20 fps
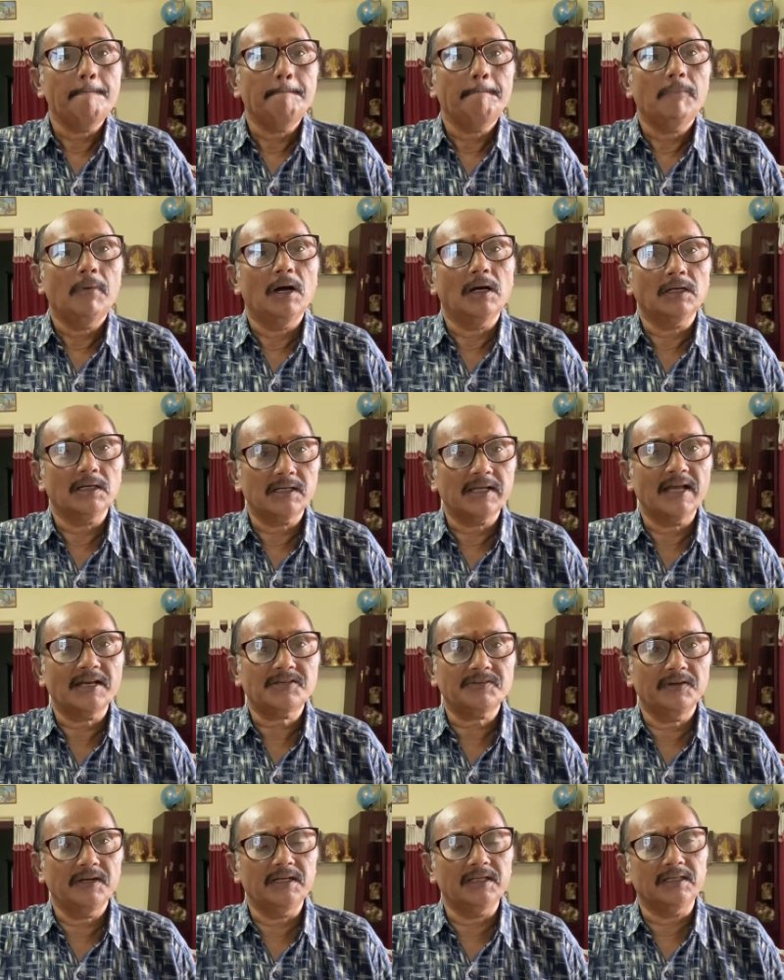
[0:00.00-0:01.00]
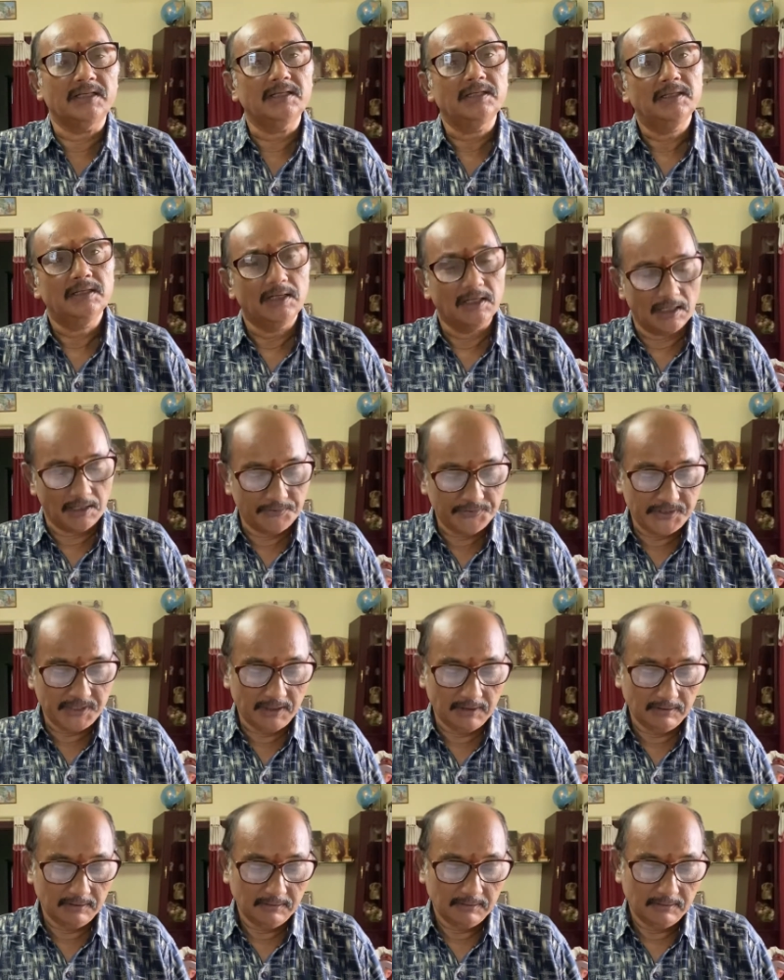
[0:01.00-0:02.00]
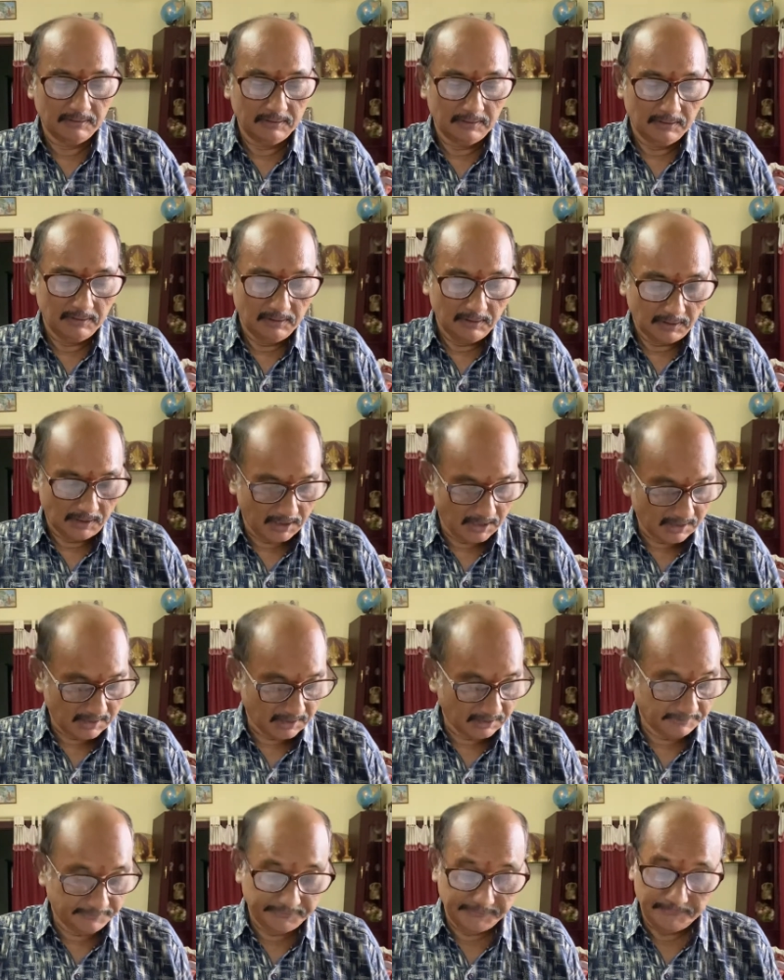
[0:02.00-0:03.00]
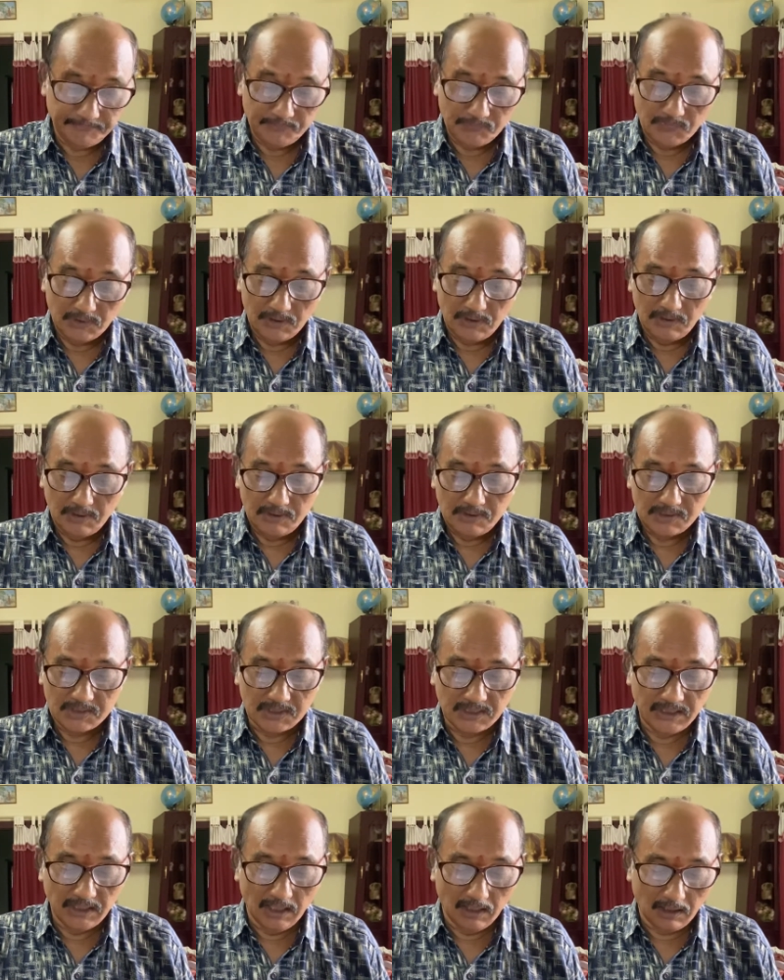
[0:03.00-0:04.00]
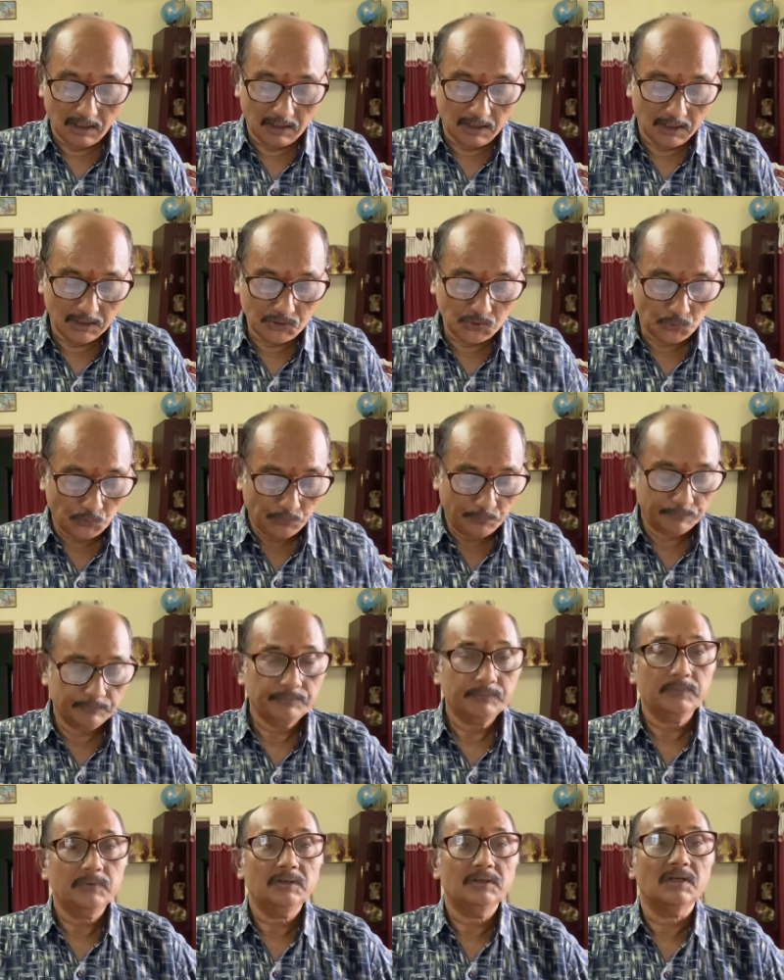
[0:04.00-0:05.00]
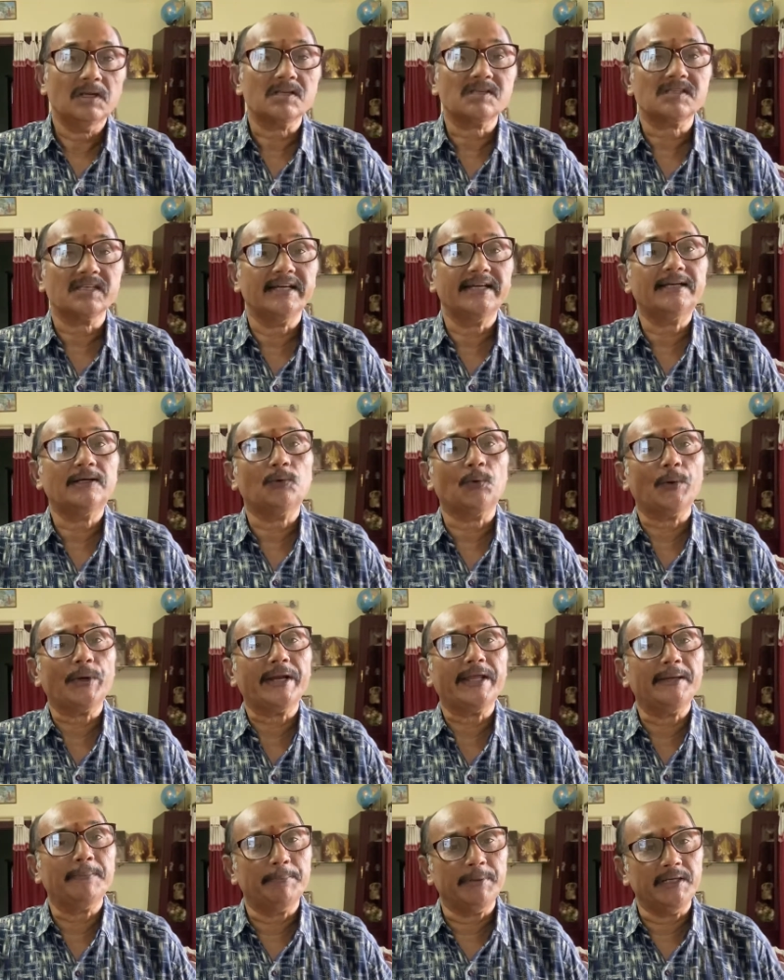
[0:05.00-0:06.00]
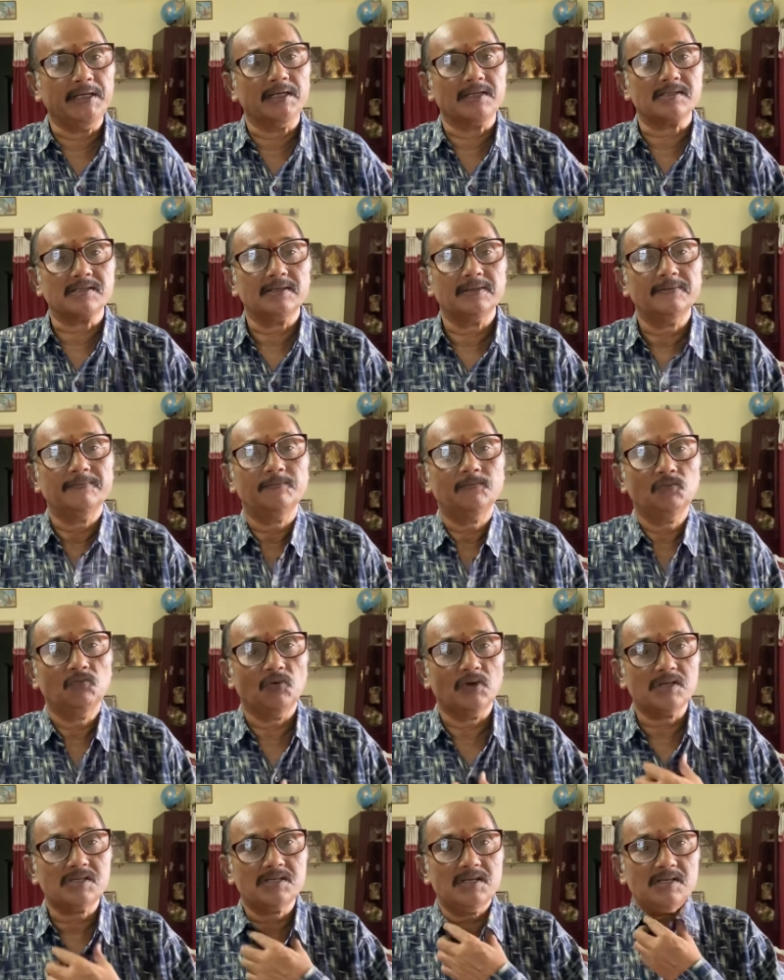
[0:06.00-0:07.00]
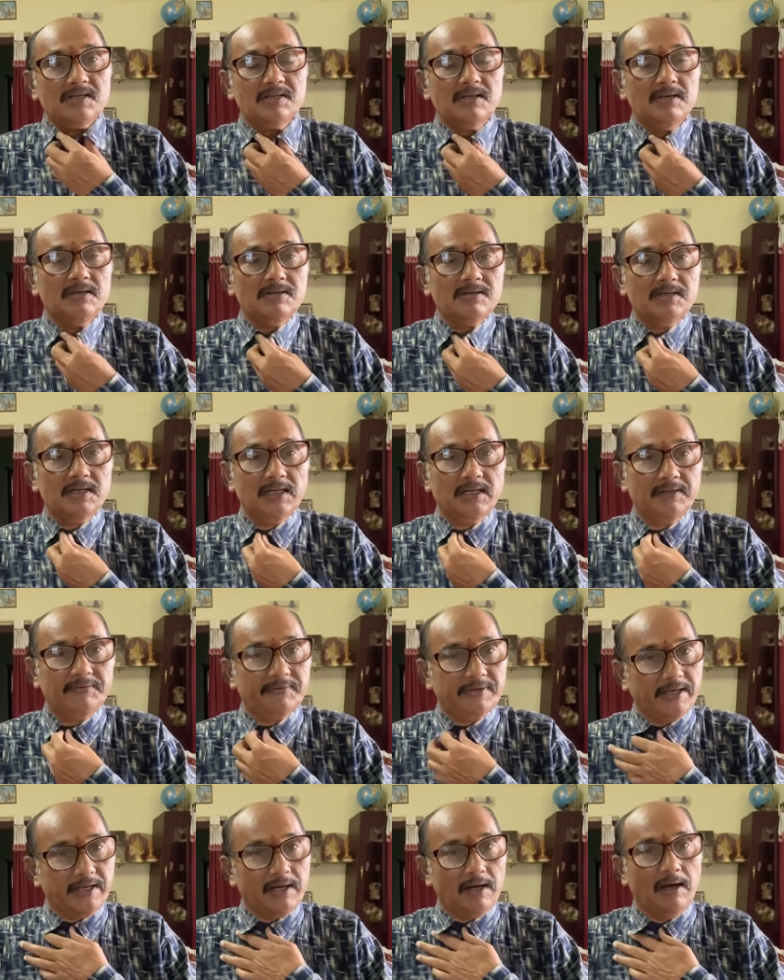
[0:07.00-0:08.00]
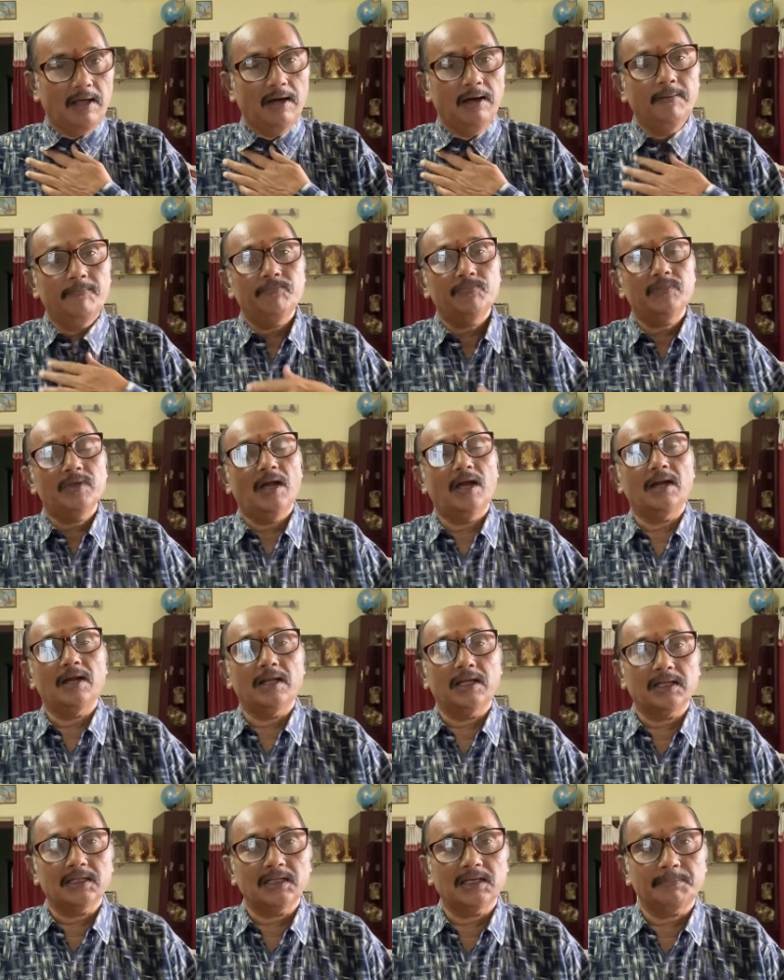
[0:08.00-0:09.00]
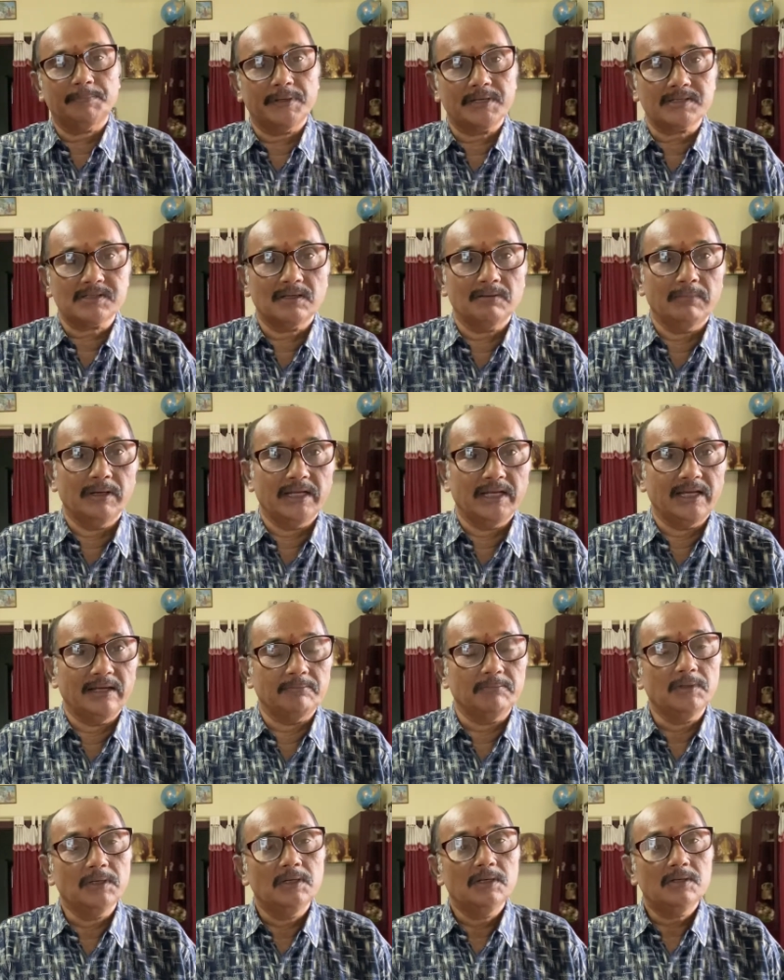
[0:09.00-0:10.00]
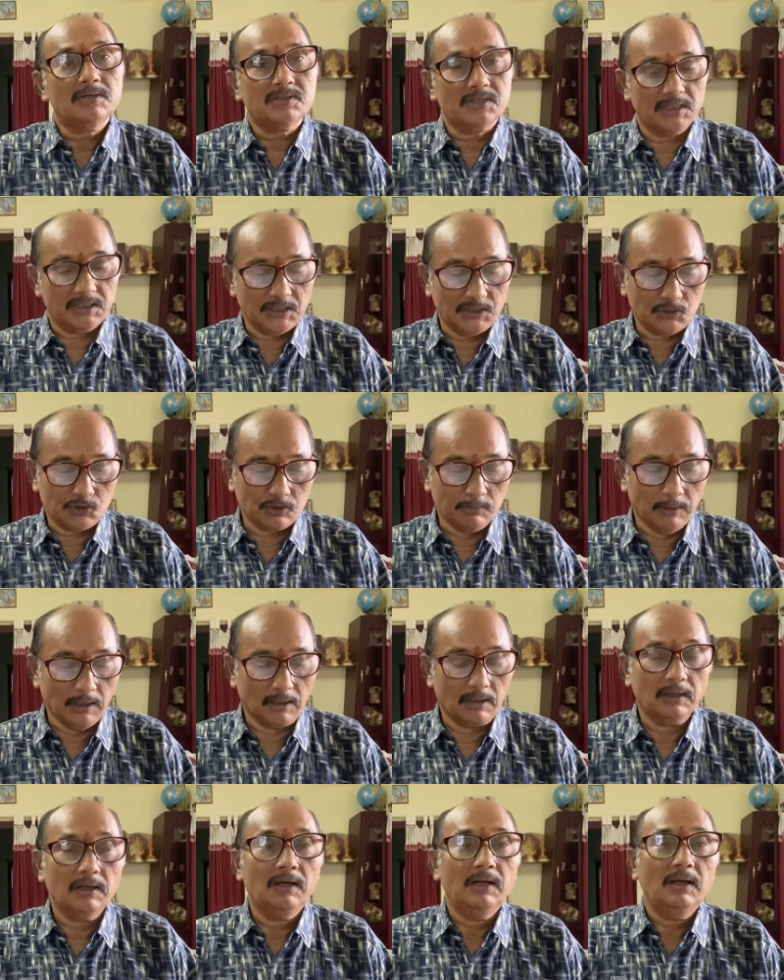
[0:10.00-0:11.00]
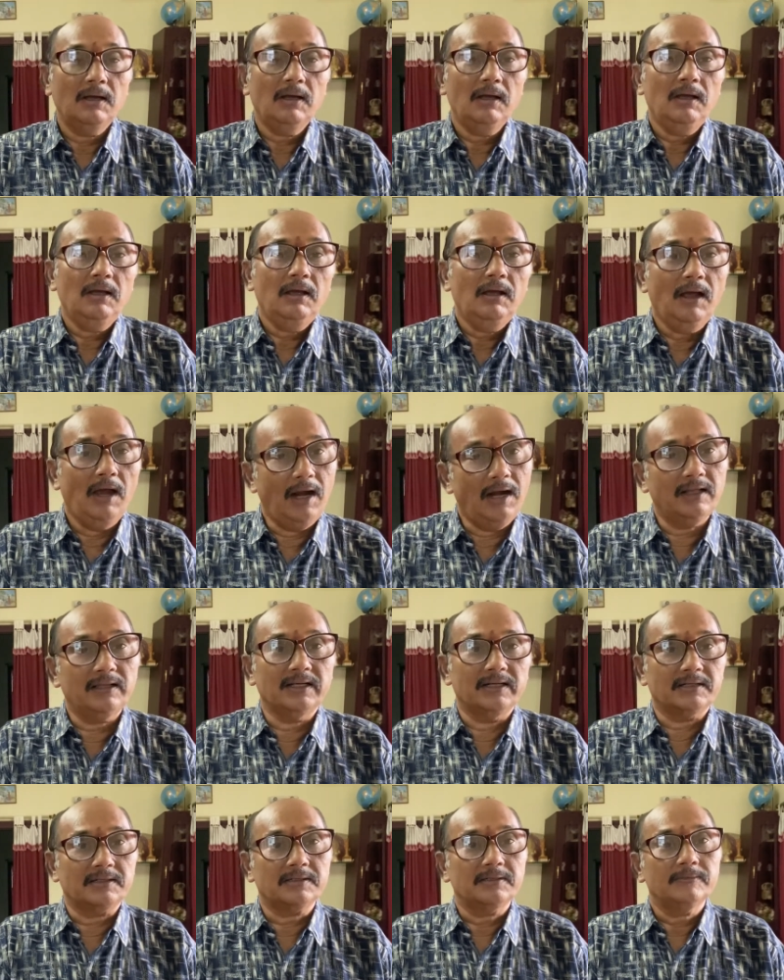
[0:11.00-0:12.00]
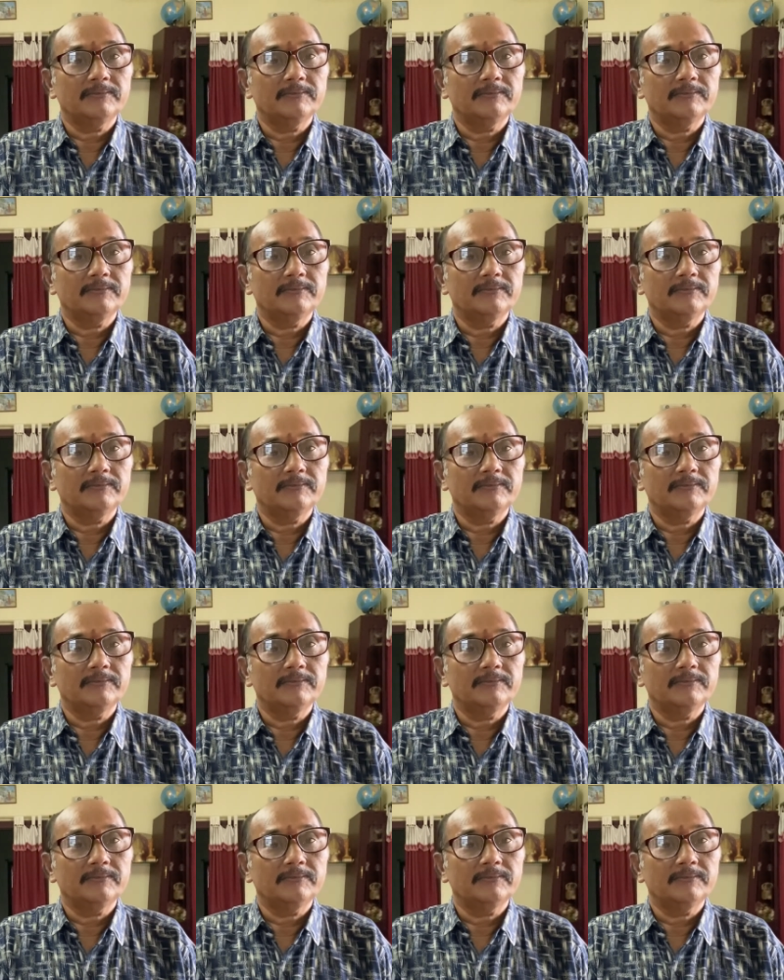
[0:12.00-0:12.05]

actually revision case of C.R. Raju, S.I. Koni P.S. versus State of Kerala and another person by name Satish Kumar, held that